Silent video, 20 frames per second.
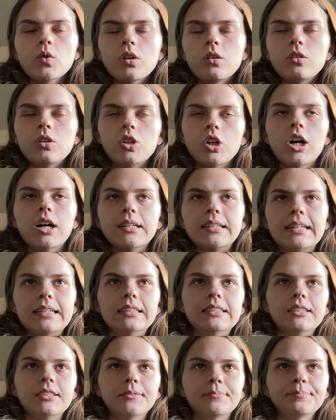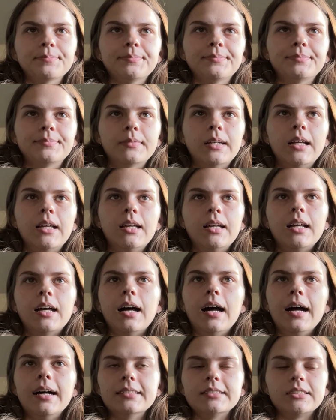not getting
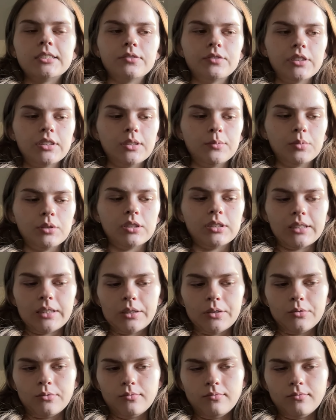as severely burnt out